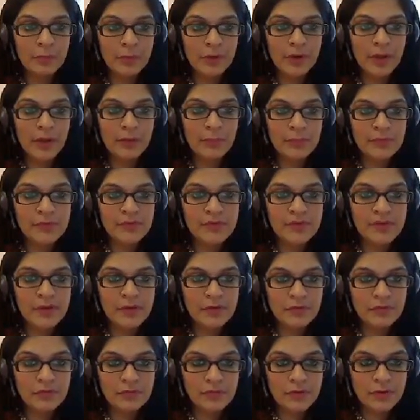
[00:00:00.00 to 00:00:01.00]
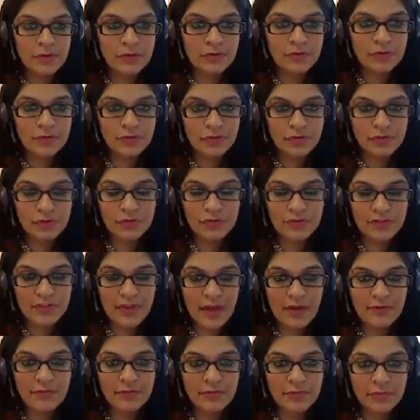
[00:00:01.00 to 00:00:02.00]
but I would say that you just
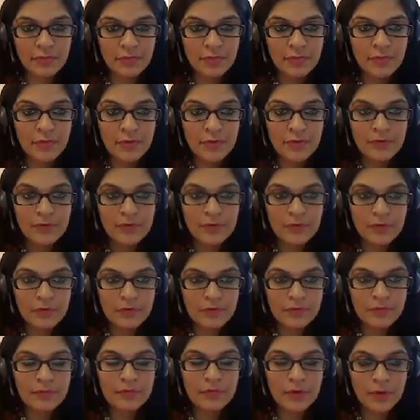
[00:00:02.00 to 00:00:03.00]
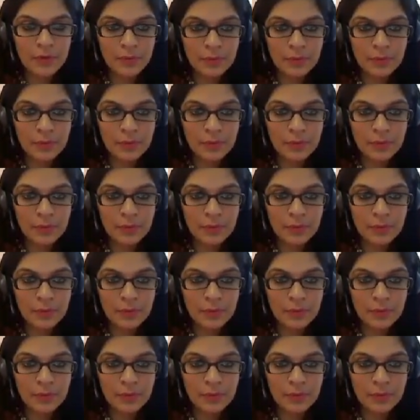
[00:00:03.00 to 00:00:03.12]
have to sort of,